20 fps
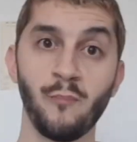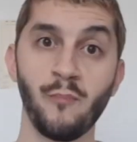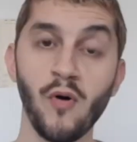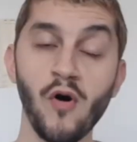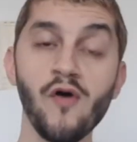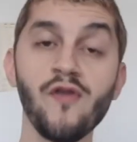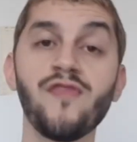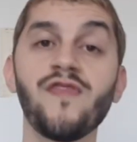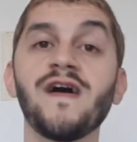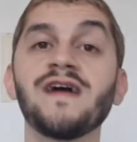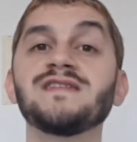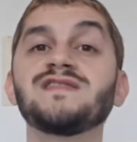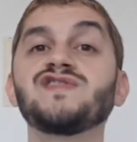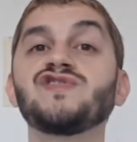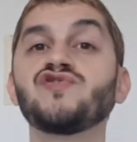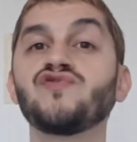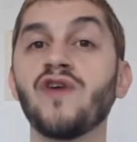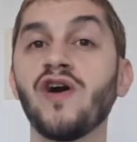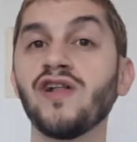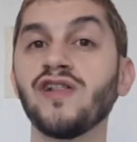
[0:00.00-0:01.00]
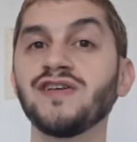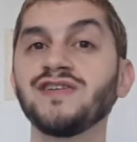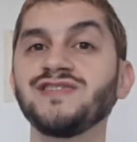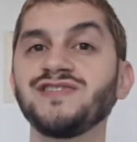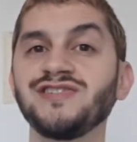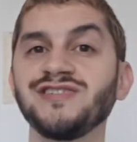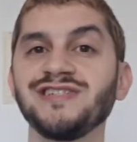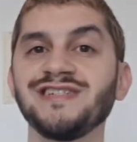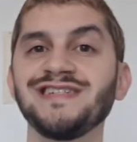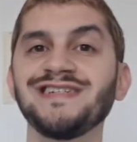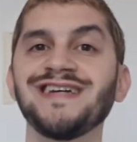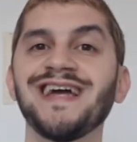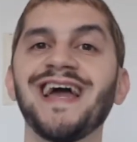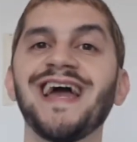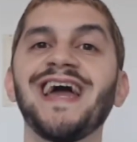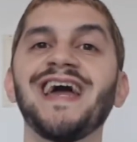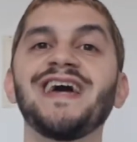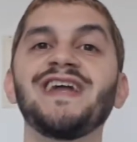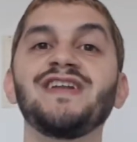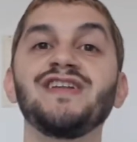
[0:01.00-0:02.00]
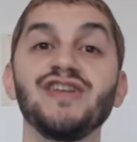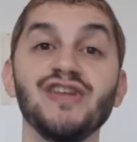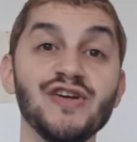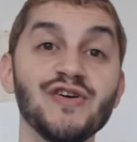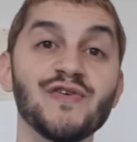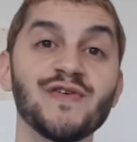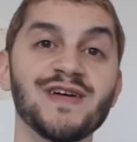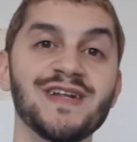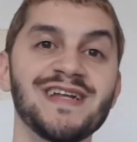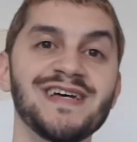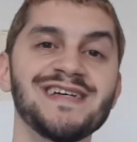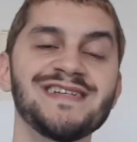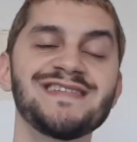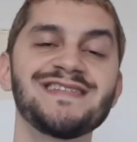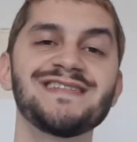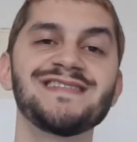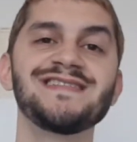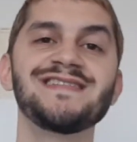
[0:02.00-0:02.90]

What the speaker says: Both astrology and Uranus,